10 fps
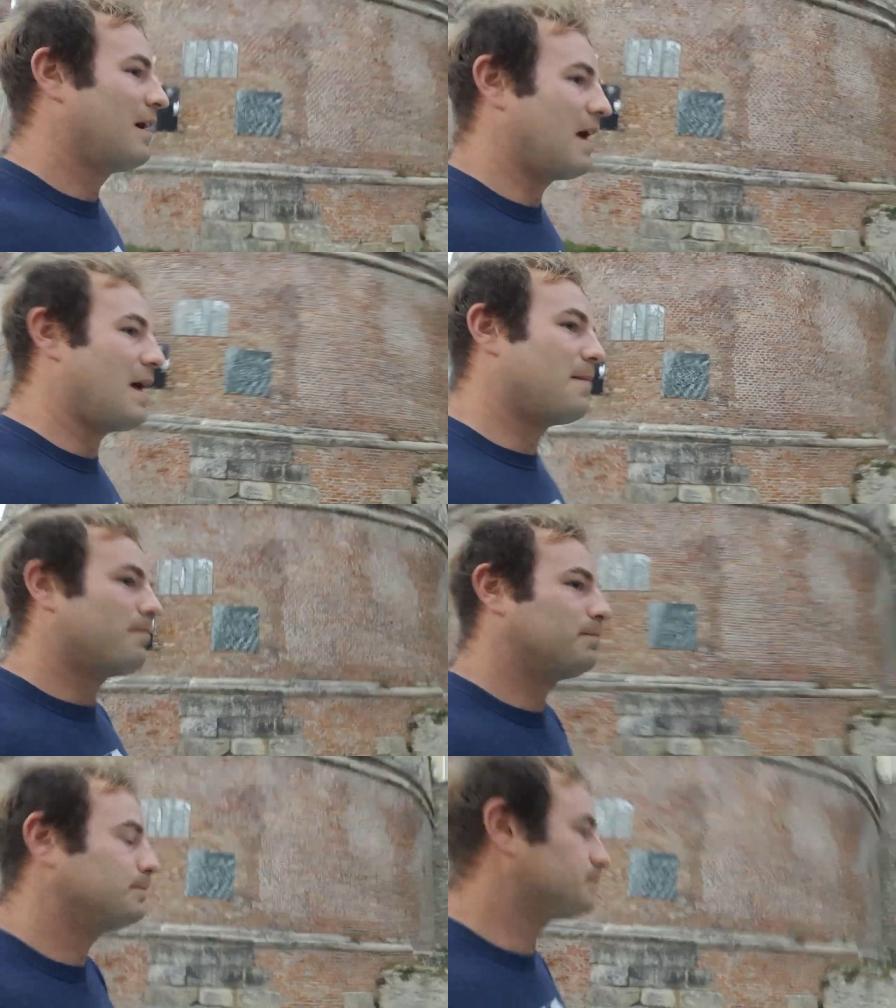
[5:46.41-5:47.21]

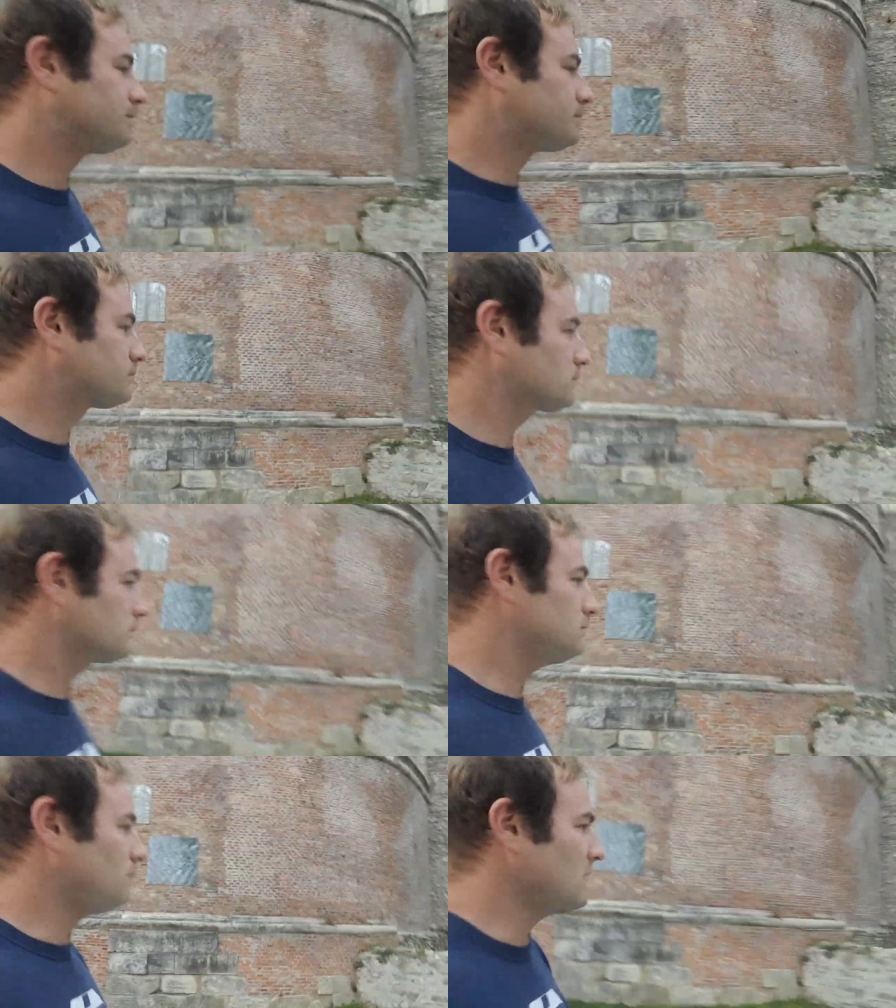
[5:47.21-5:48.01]

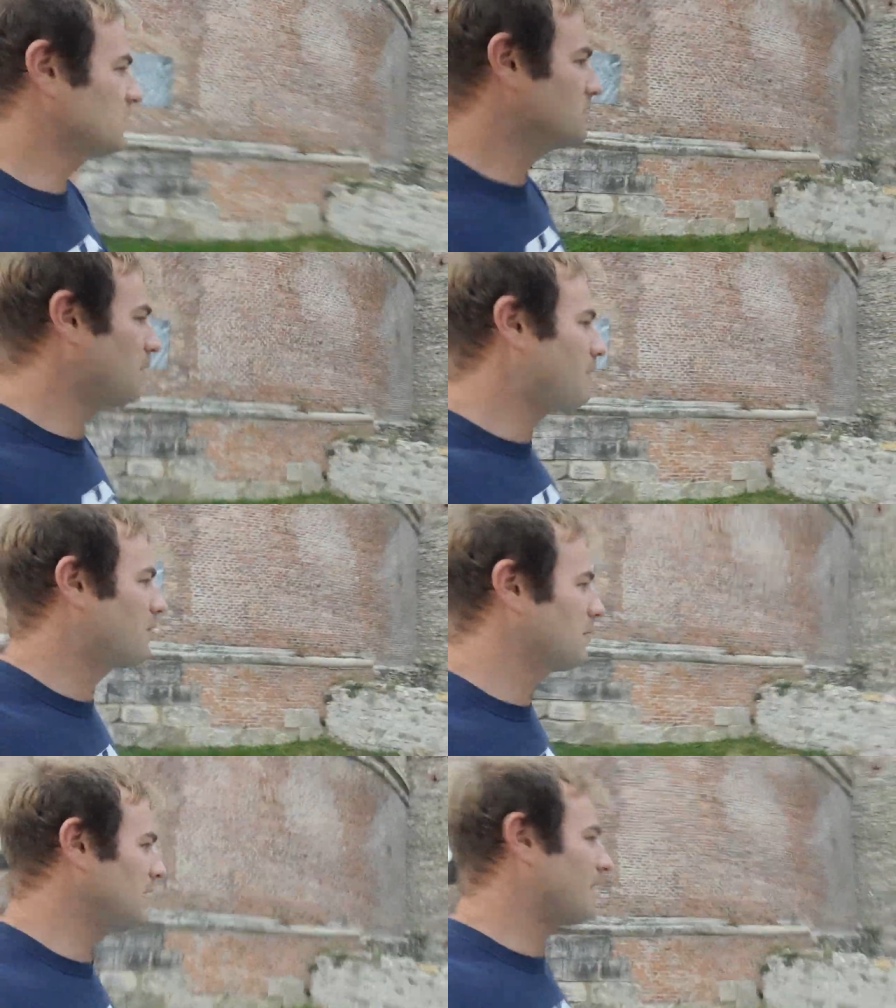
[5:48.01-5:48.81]
So where are
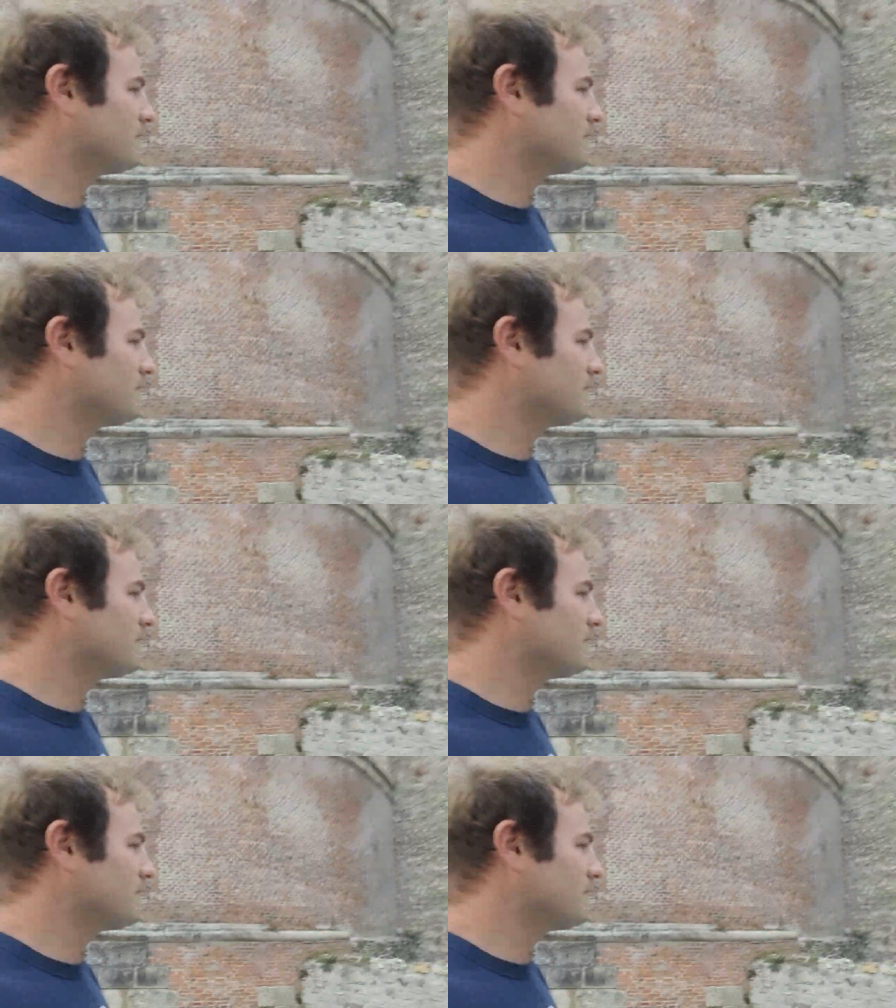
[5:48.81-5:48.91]
we now?